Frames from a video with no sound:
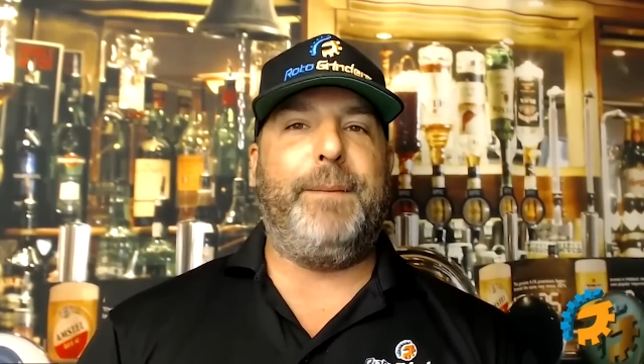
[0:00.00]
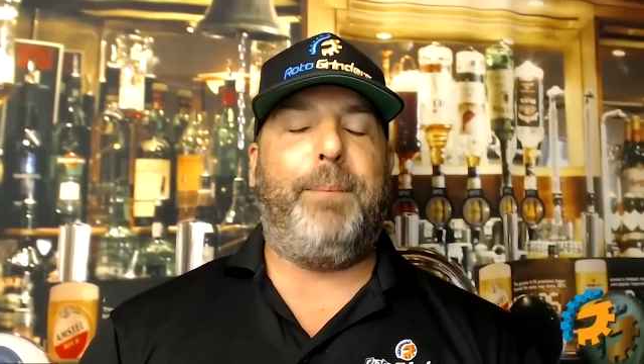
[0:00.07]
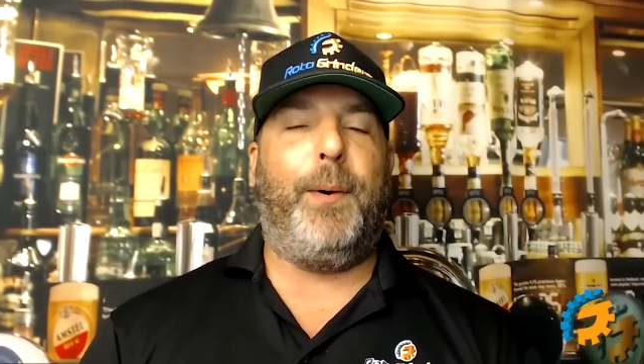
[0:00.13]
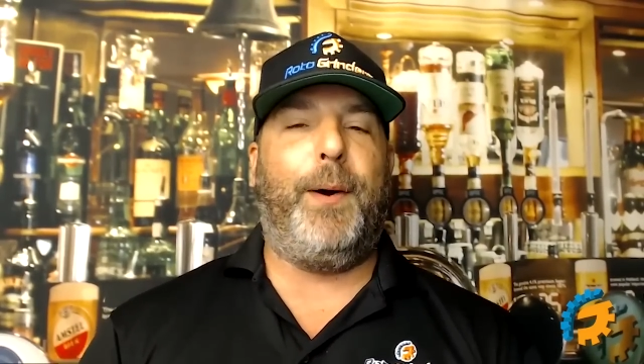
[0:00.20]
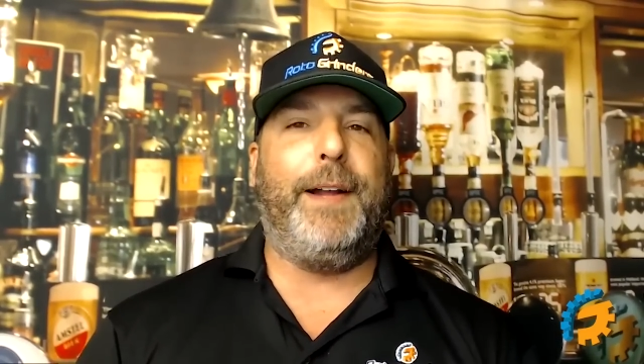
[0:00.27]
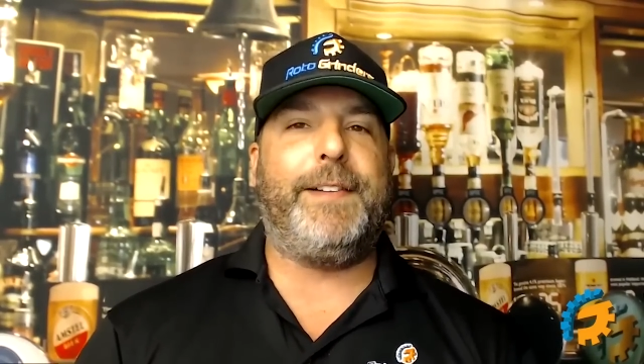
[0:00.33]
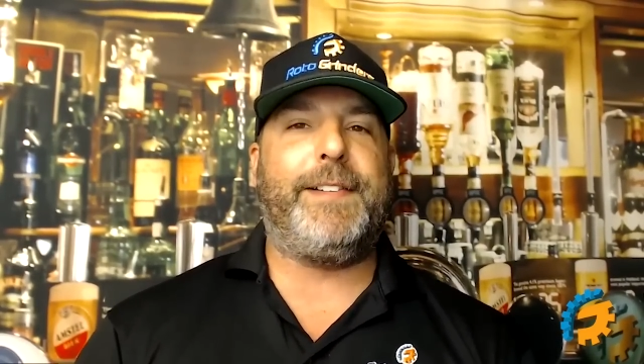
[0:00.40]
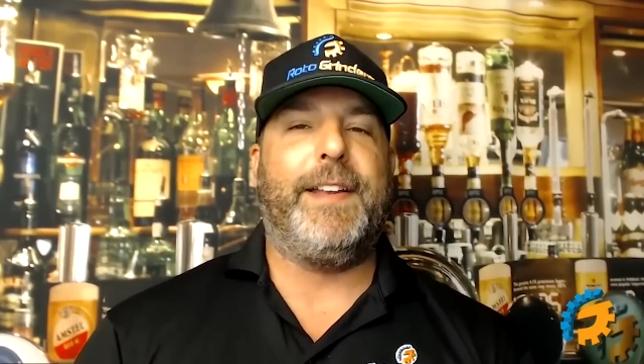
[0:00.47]

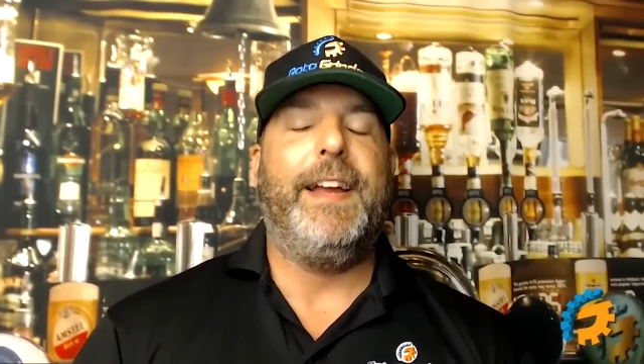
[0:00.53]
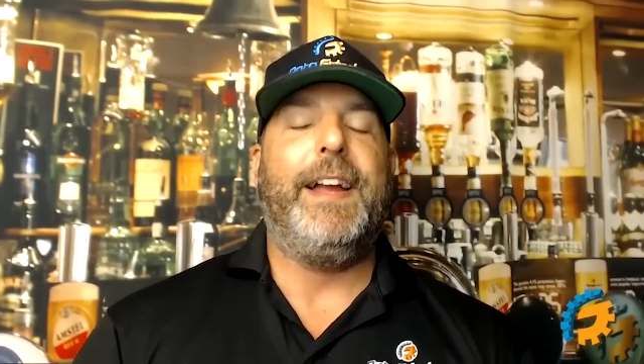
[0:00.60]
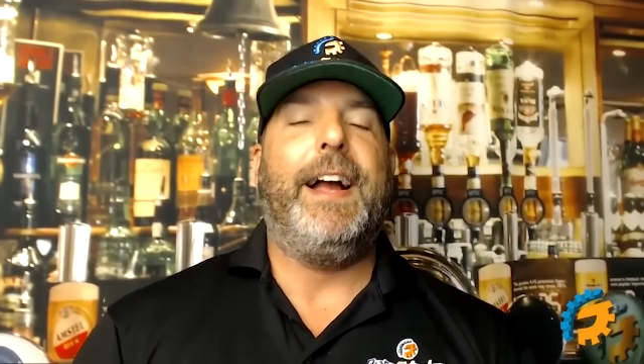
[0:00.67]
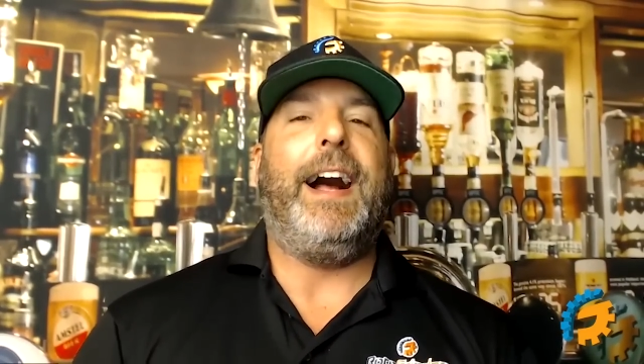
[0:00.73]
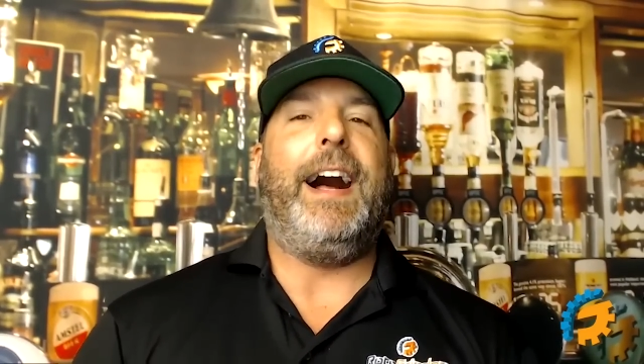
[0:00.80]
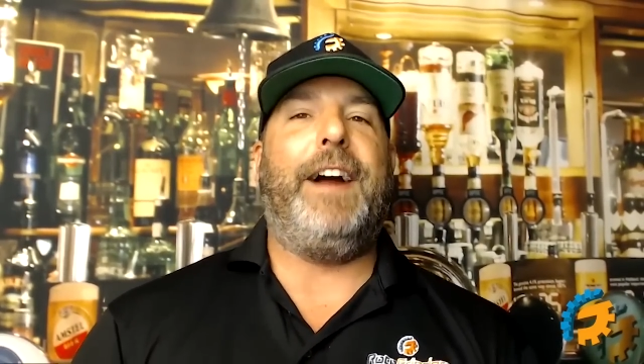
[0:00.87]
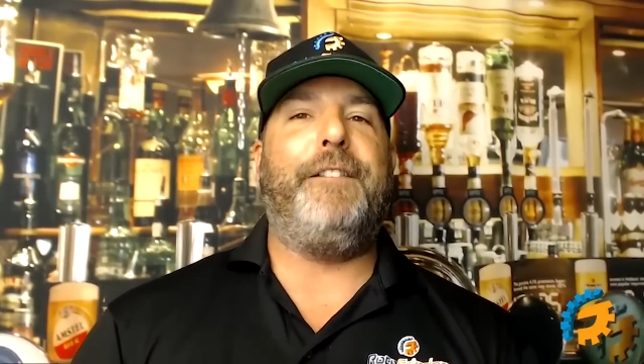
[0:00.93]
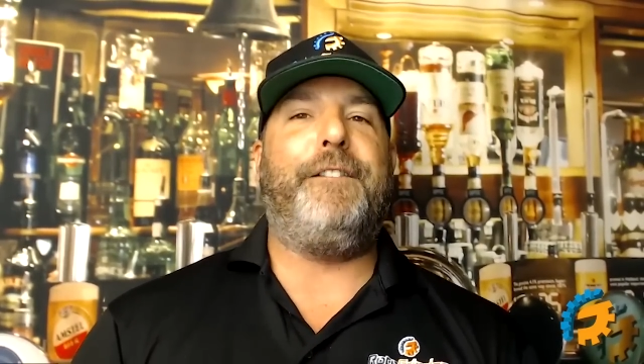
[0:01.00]
points
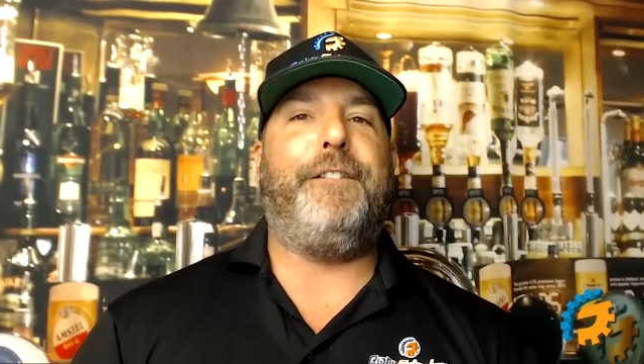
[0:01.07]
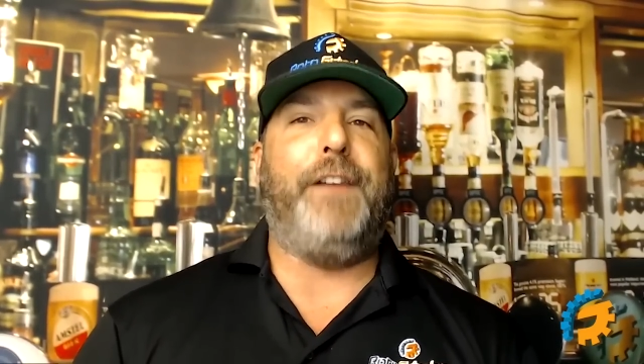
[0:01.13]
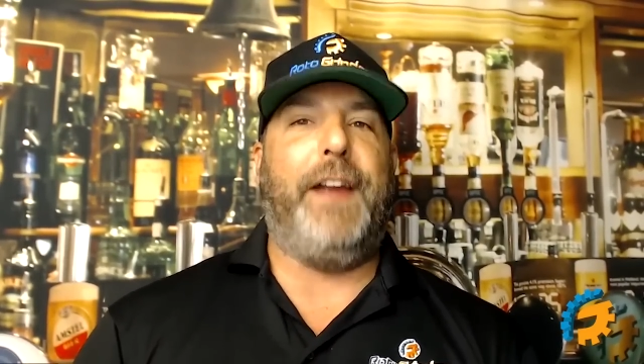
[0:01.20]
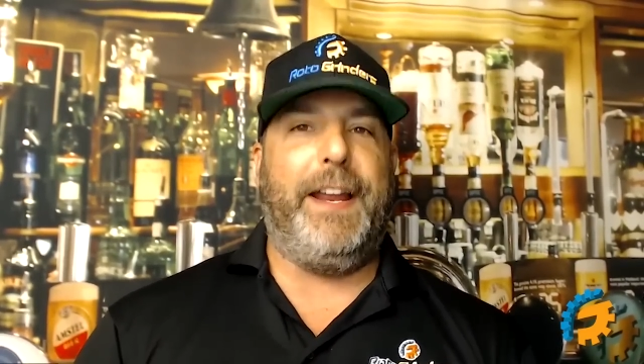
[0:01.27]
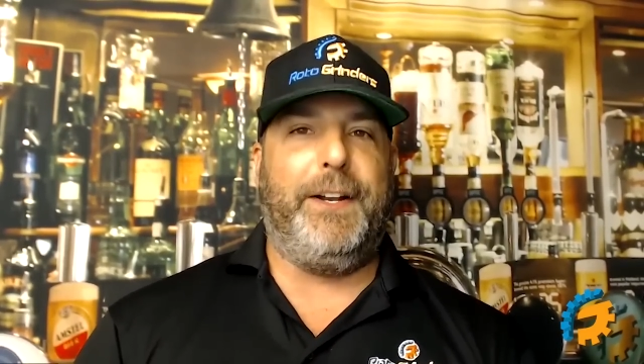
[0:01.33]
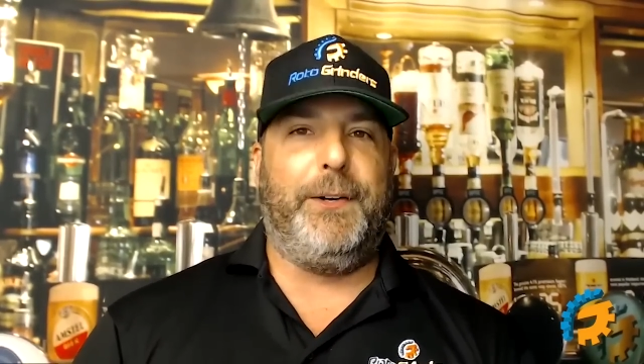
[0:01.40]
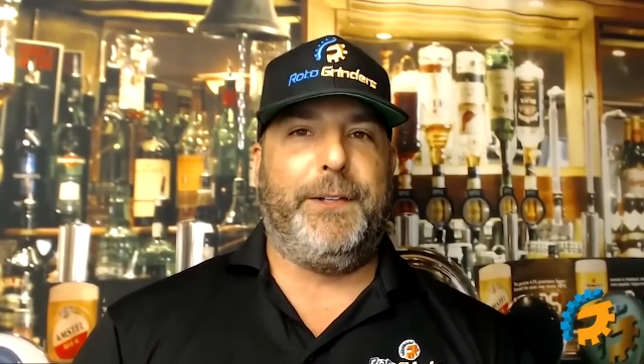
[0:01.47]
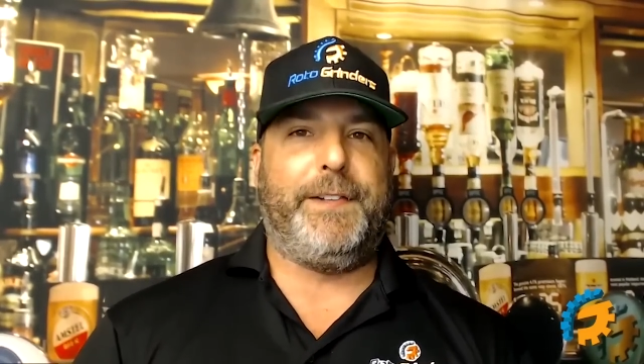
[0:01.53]
on
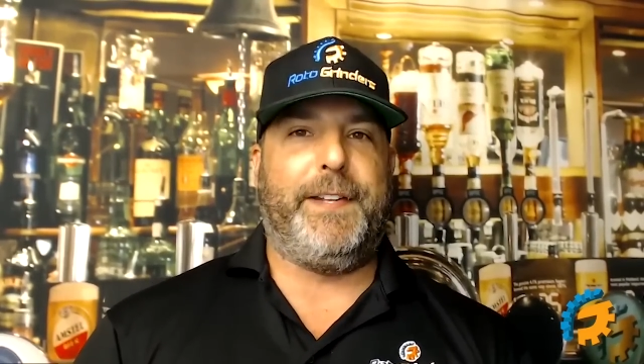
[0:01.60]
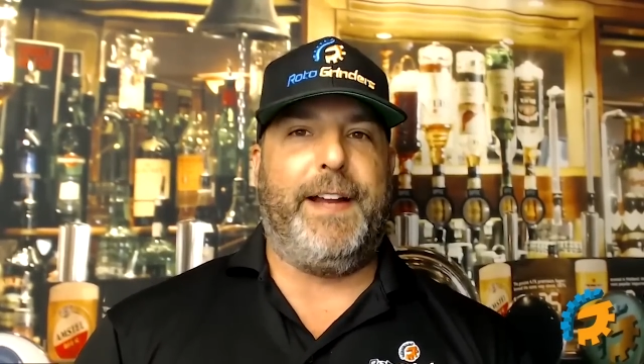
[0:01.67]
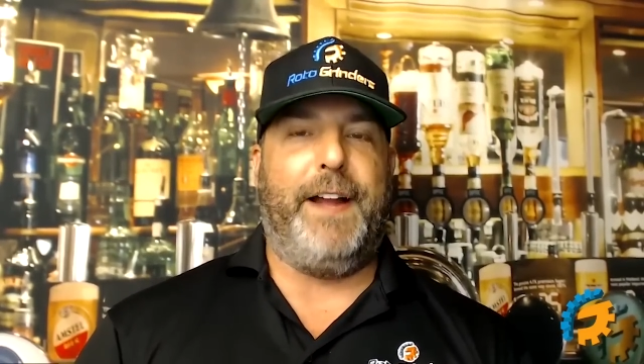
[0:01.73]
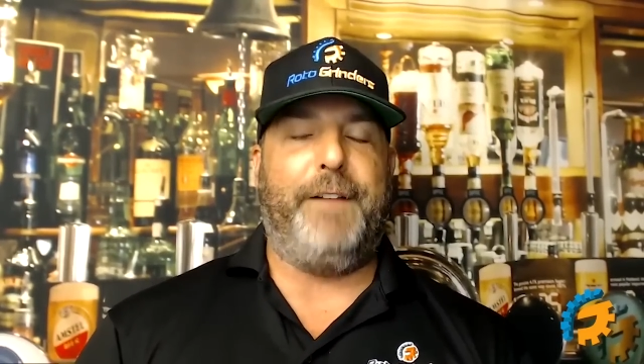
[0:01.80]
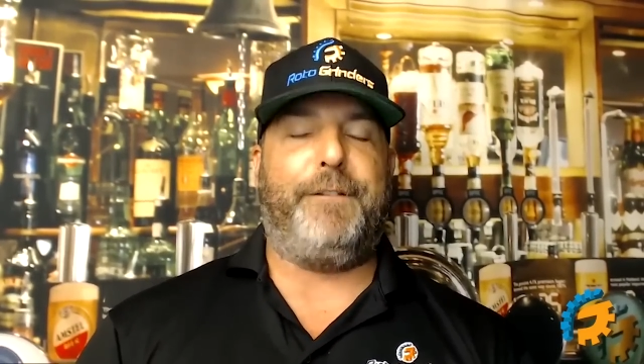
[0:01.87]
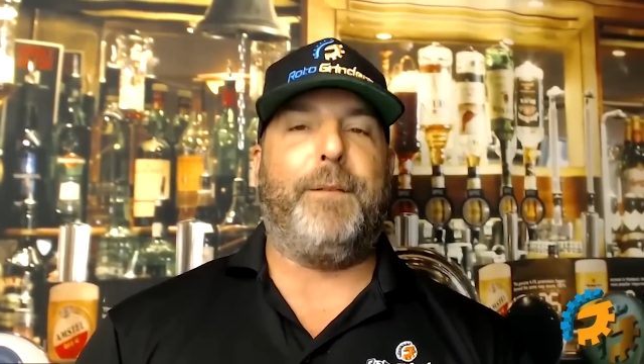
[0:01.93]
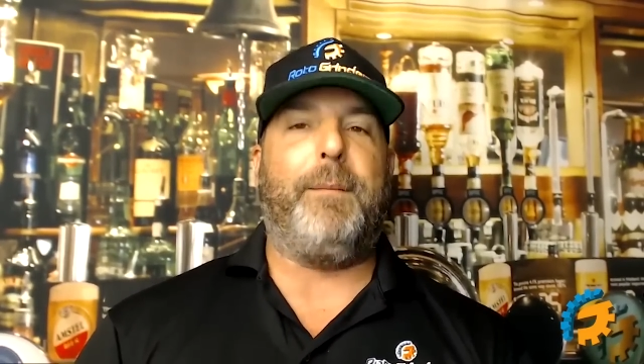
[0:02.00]
FanDuel tonight for